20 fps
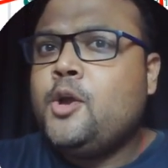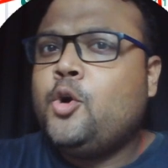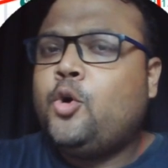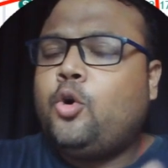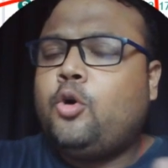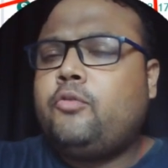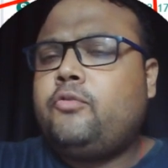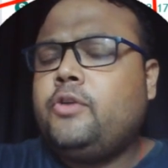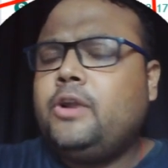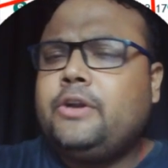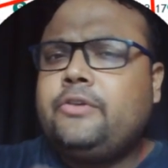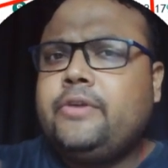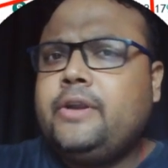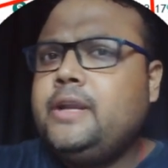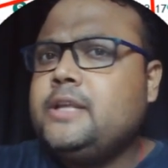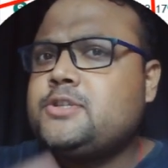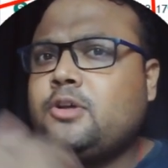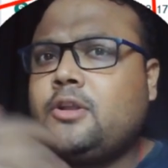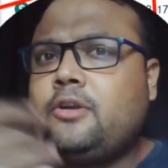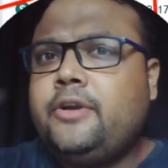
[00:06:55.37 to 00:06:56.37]
Overall trend
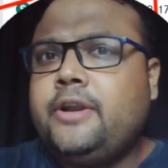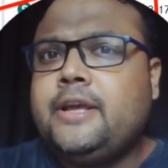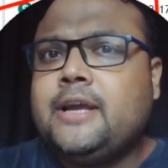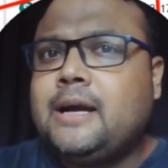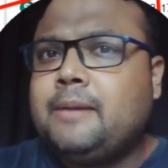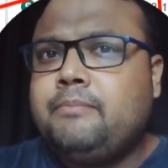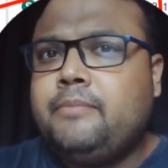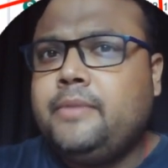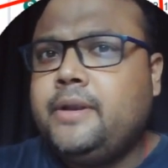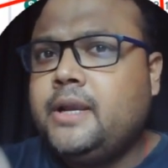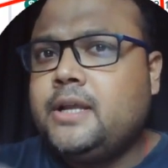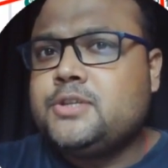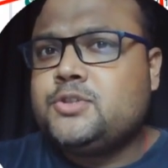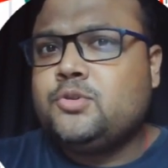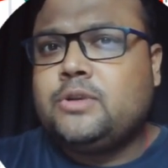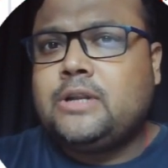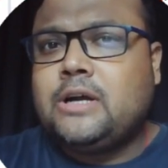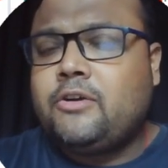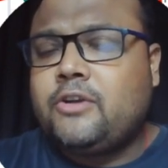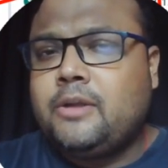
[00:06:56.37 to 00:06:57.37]
is already up, there is
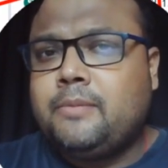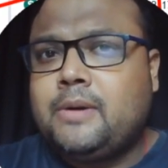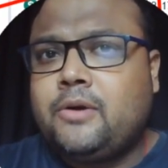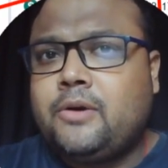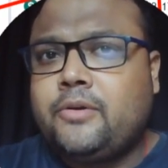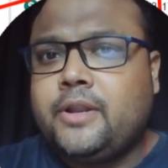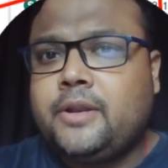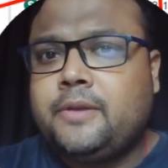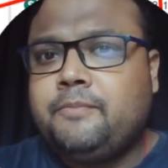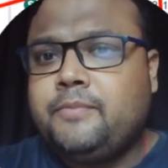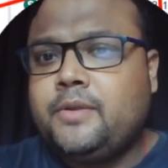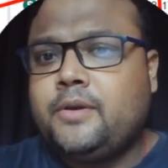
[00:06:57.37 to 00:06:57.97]
no doubt about it.